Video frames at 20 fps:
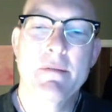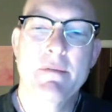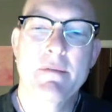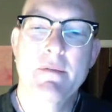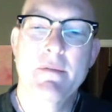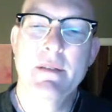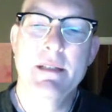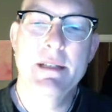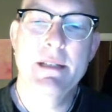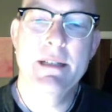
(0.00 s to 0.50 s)

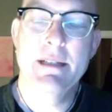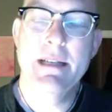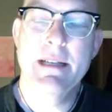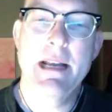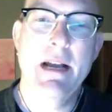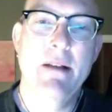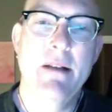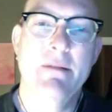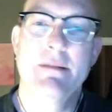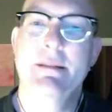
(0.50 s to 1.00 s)
which is
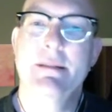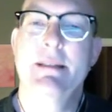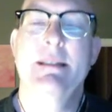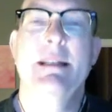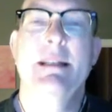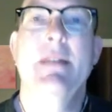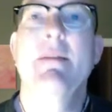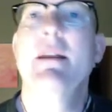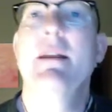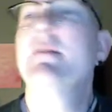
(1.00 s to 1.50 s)
now
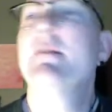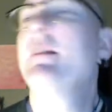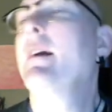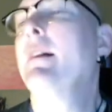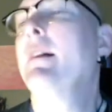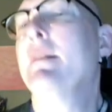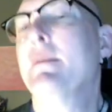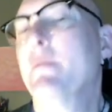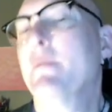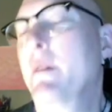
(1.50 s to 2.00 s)

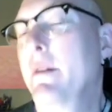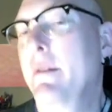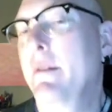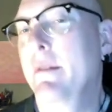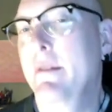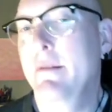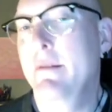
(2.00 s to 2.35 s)
$700 worth,